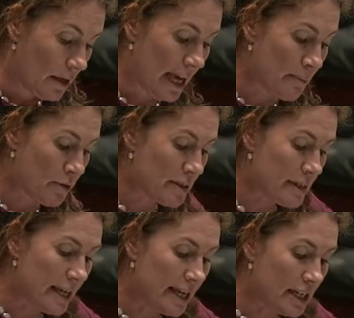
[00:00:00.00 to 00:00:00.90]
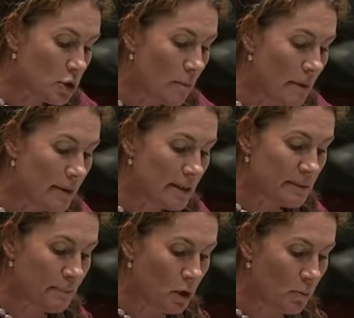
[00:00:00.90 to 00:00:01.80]
Labor is seeking to amend
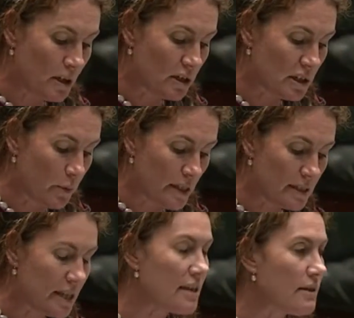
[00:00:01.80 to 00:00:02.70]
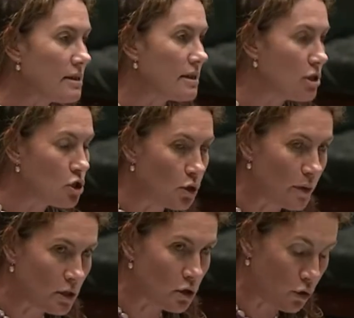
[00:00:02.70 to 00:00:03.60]
this bill because we see this
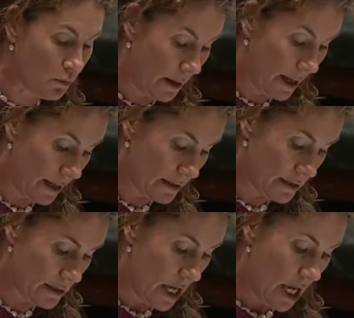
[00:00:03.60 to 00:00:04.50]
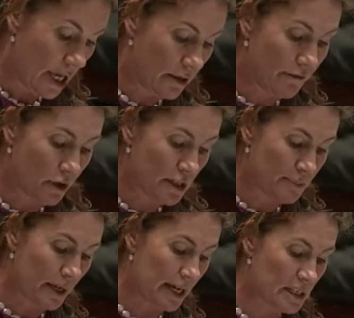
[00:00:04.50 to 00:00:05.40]
issue in two parts. In the
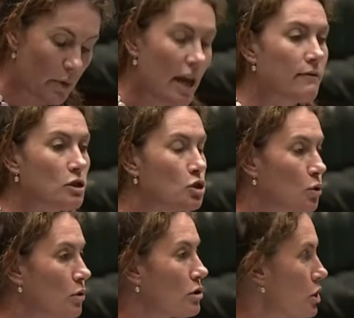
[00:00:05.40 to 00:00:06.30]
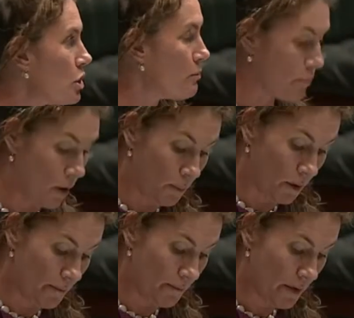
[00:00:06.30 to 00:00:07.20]
first place, we have a short-term
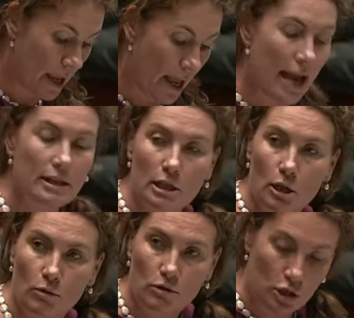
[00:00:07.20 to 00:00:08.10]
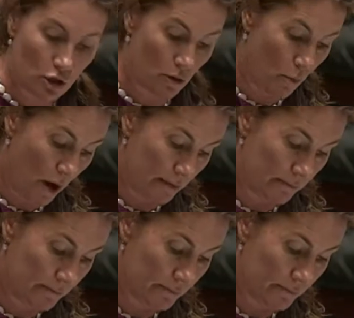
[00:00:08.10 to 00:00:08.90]
problem and a long-term one.